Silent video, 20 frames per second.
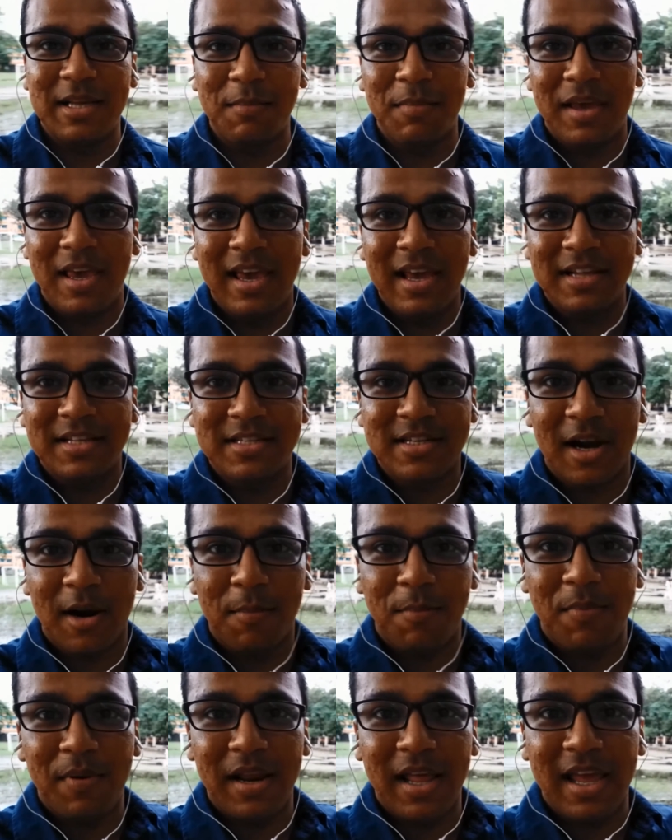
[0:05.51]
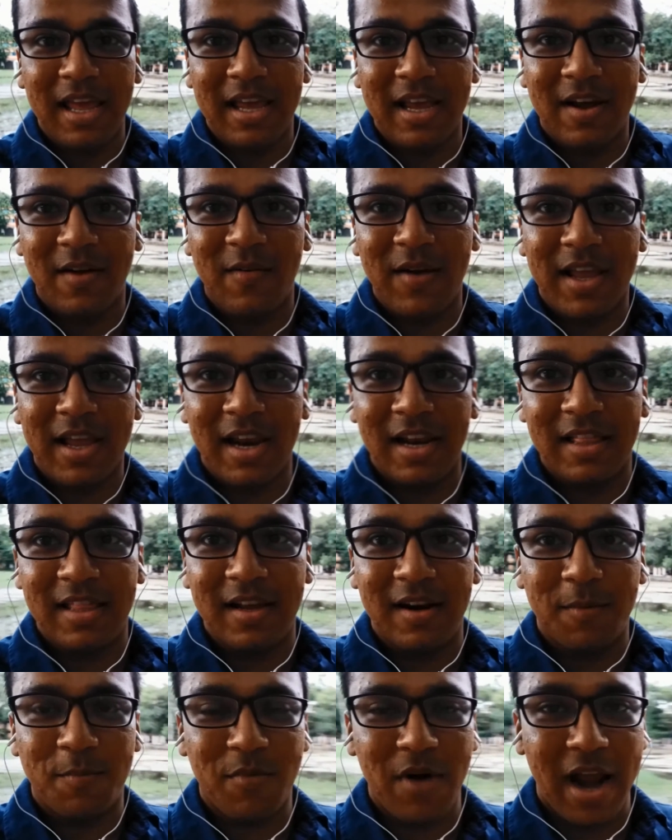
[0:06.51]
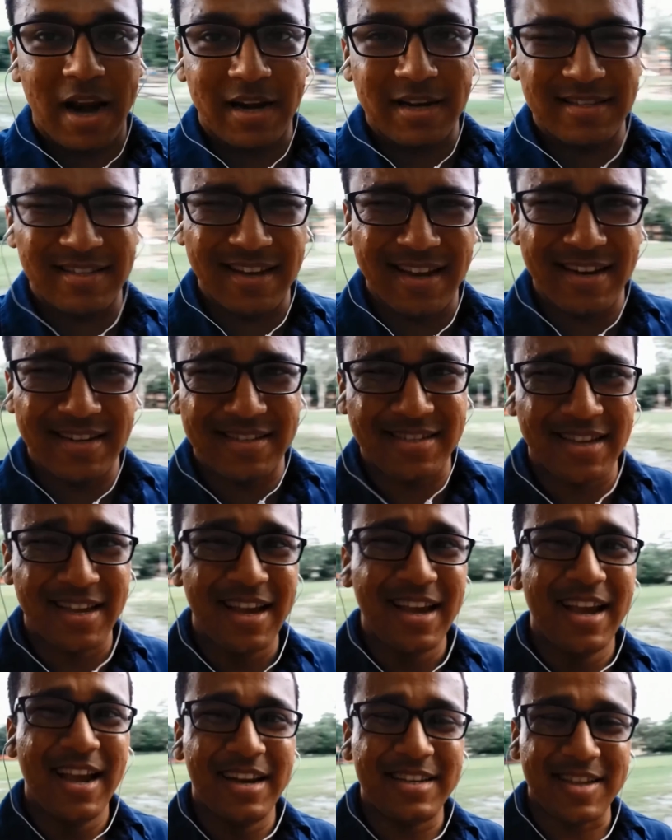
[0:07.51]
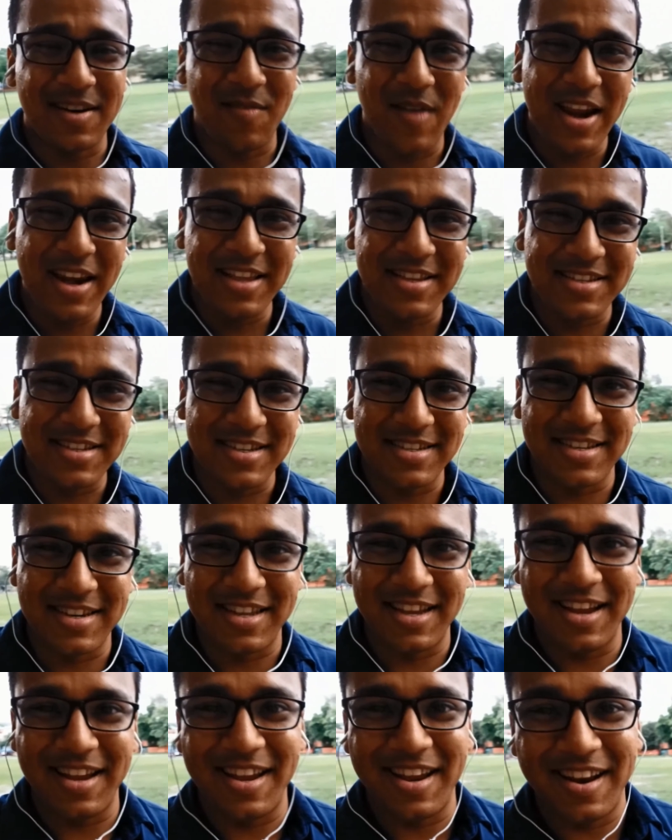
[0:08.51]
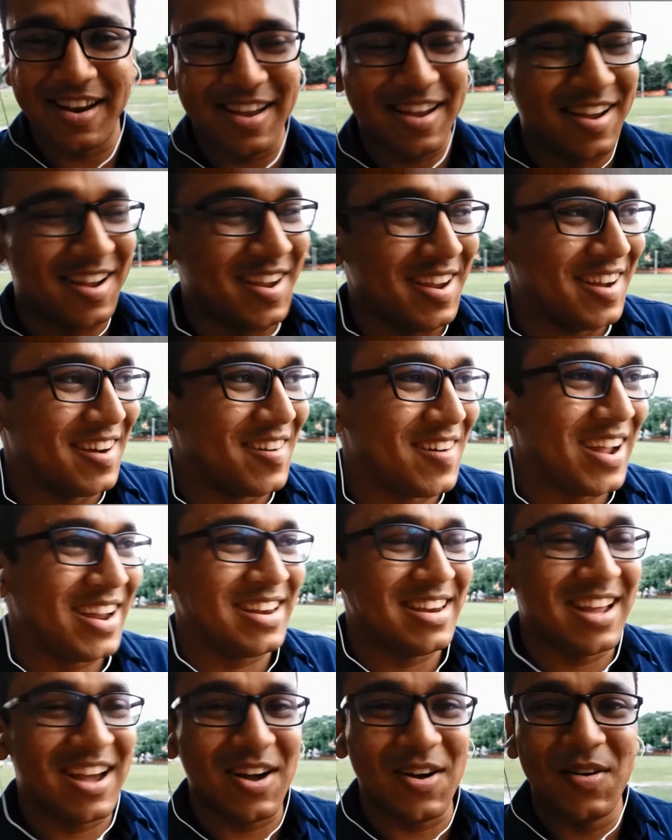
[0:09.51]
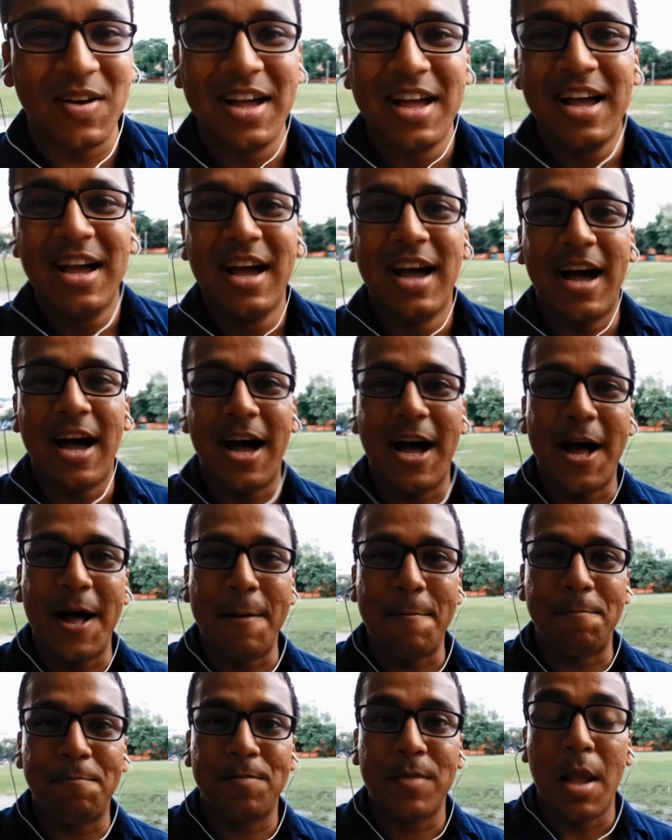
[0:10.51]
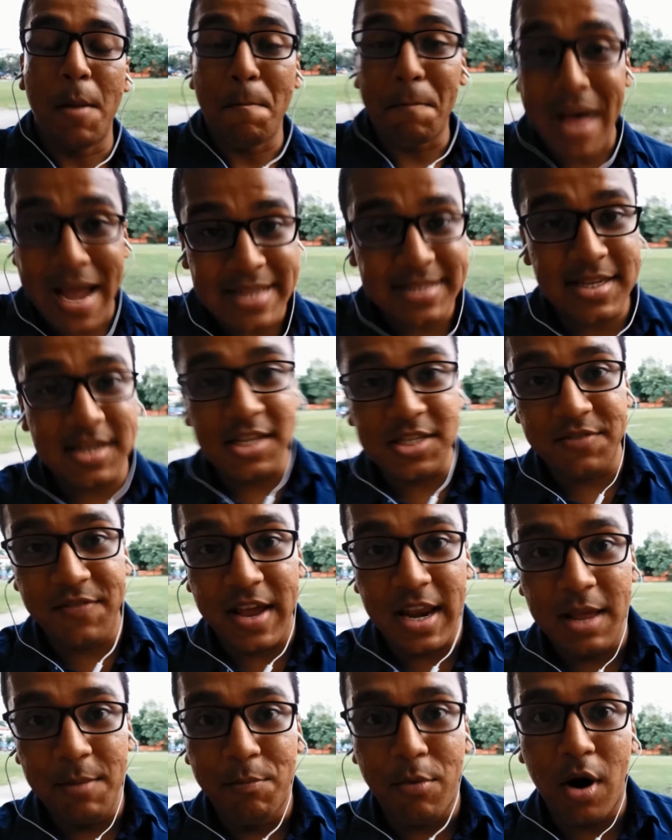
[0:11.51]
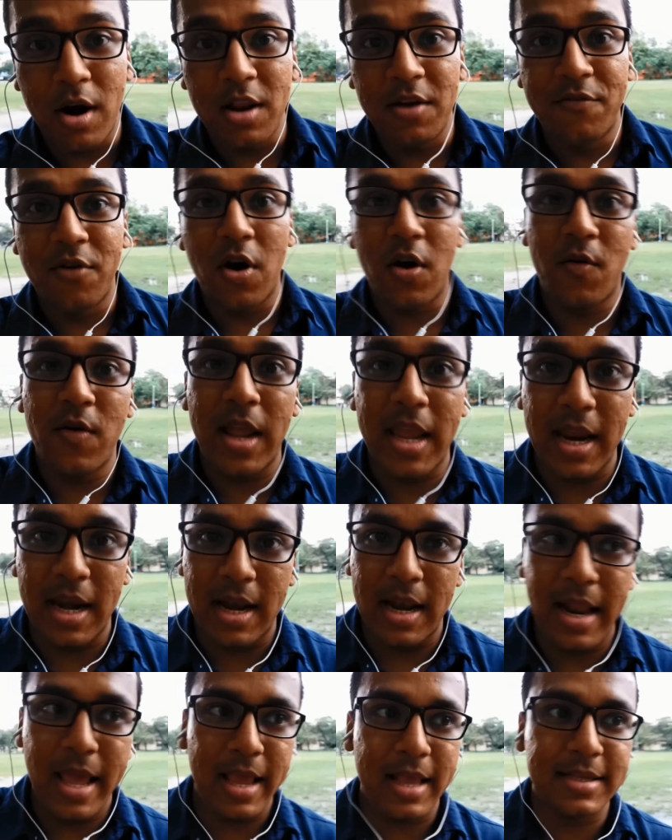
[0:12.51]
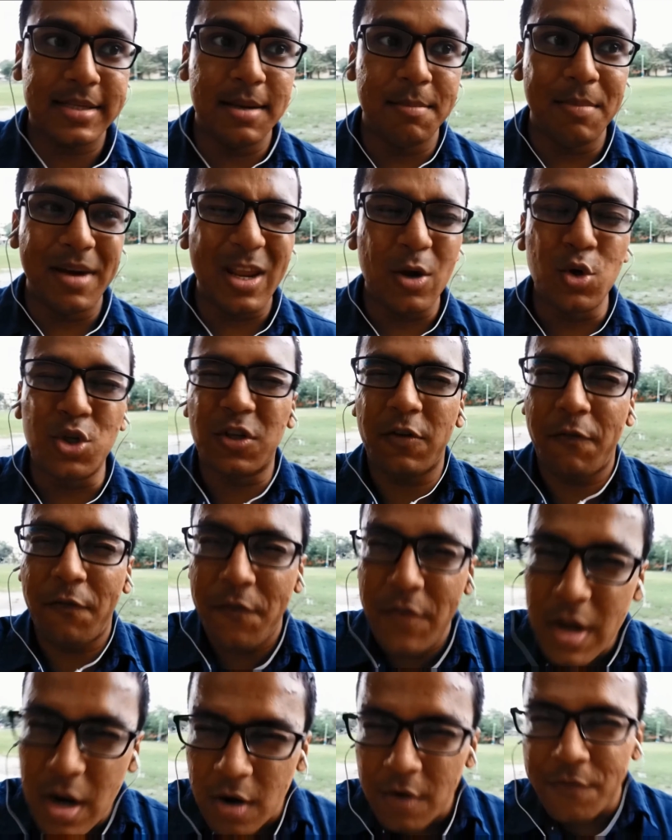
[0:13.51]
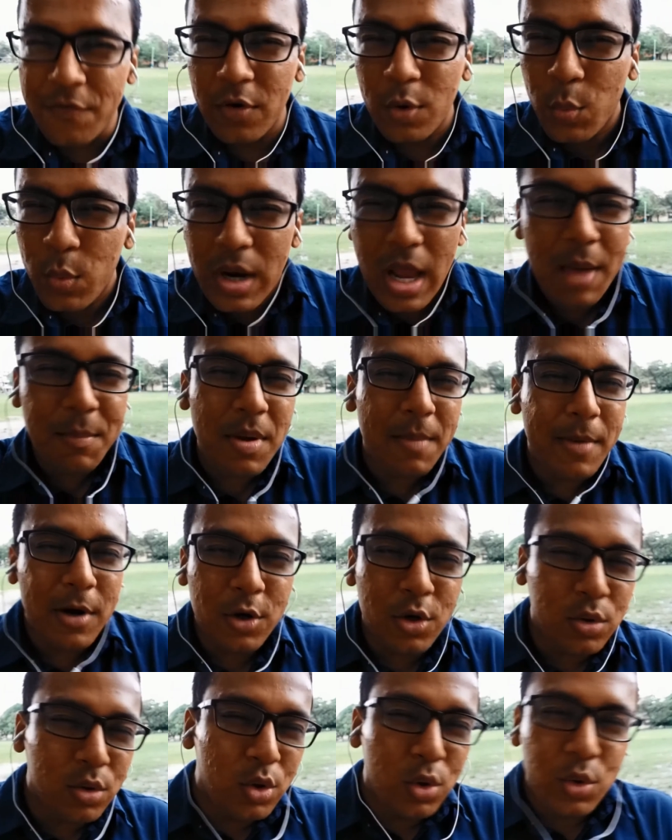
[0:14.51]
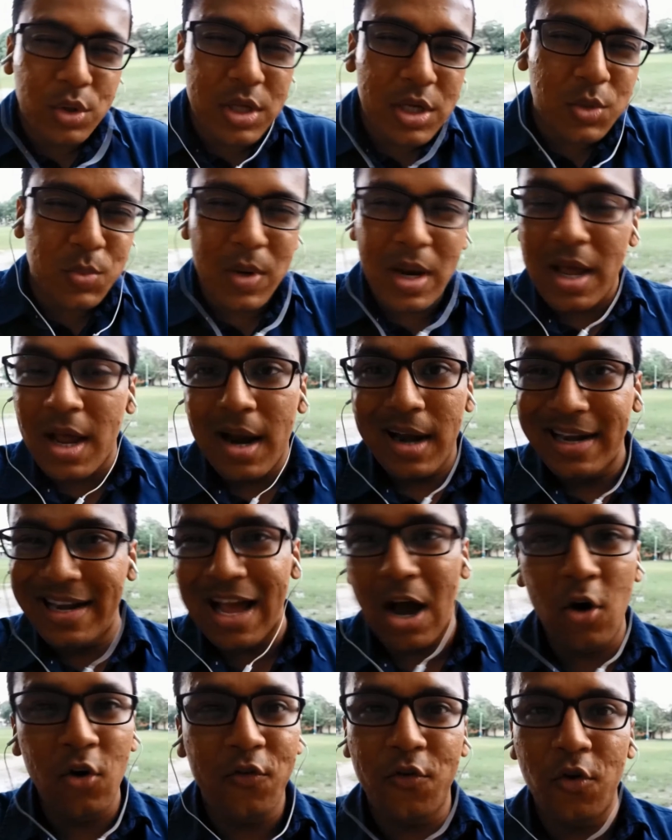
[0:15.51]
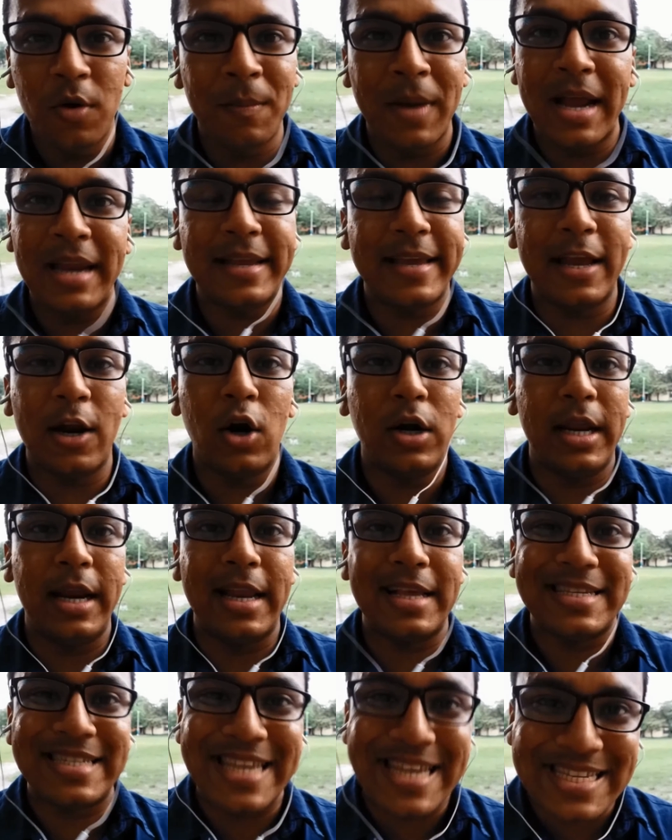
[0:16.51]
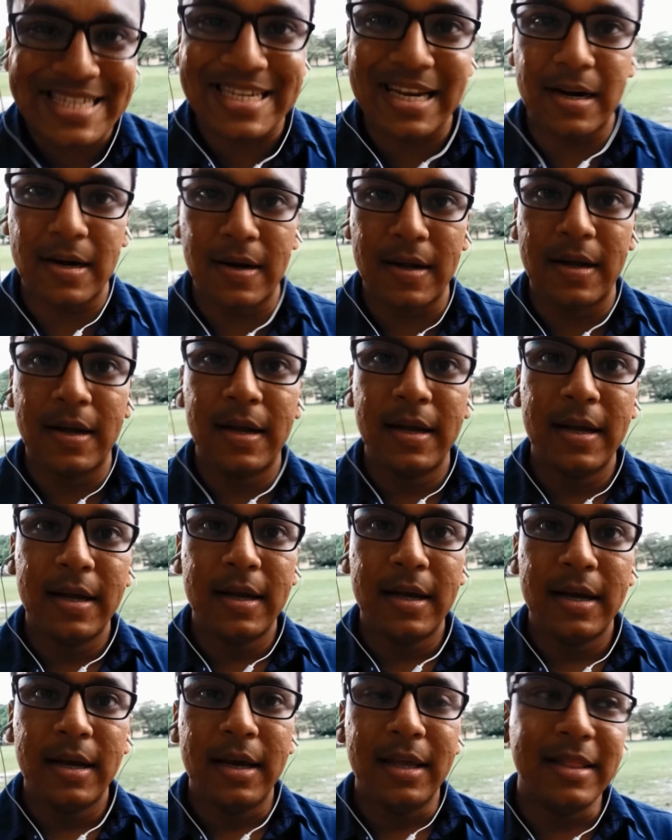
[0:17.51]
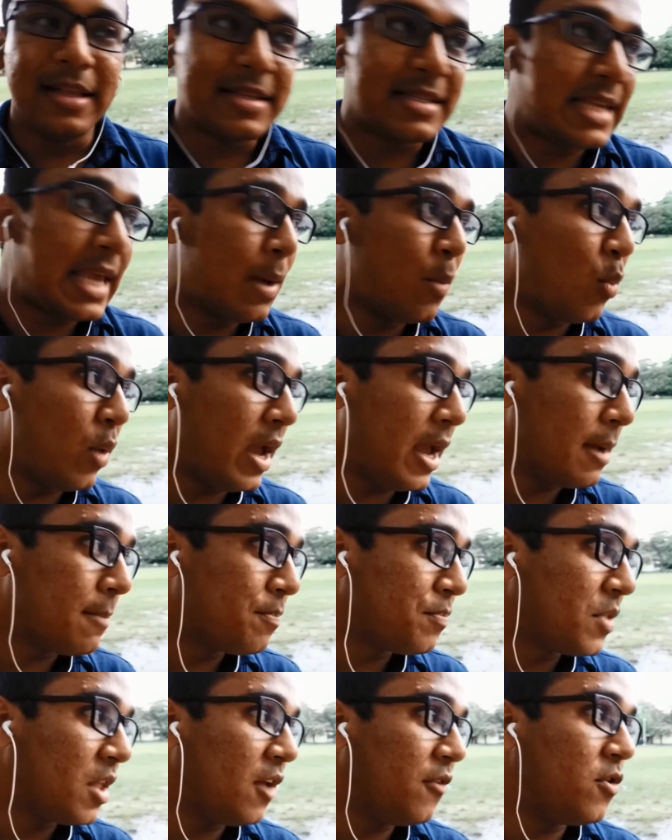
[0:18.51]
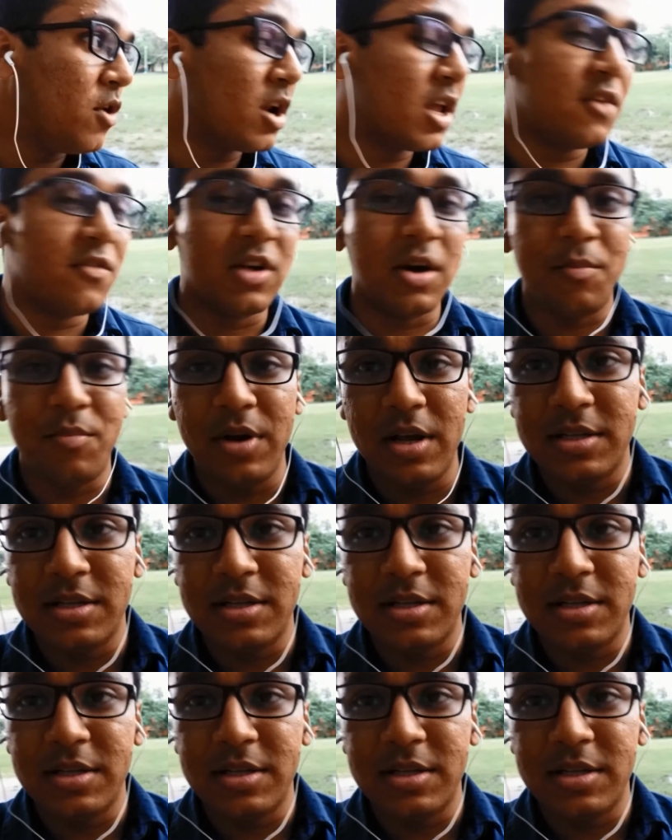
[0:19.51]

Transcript: some kids are playing cricket. They are practicing. It's a rainy season here right now. Mindset is very important for cricket. Like somebody who's fearful, will I be able to do this? Doubtful mind cannot hit a sixer. In the same way, if you're giving a